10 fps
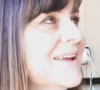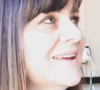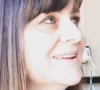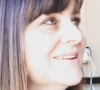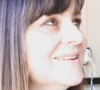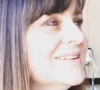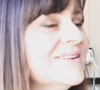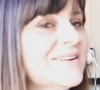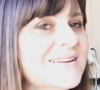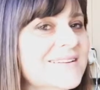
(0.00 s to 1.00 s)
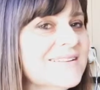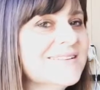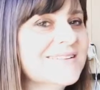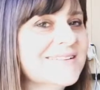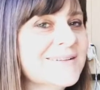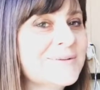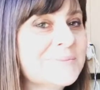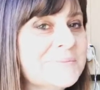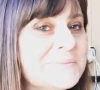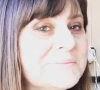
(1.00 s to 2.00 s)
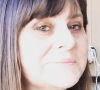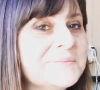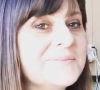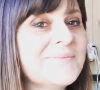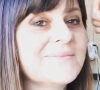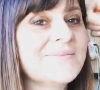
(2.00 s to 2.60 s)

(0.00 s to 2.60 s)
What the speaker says: definition, that little smoky.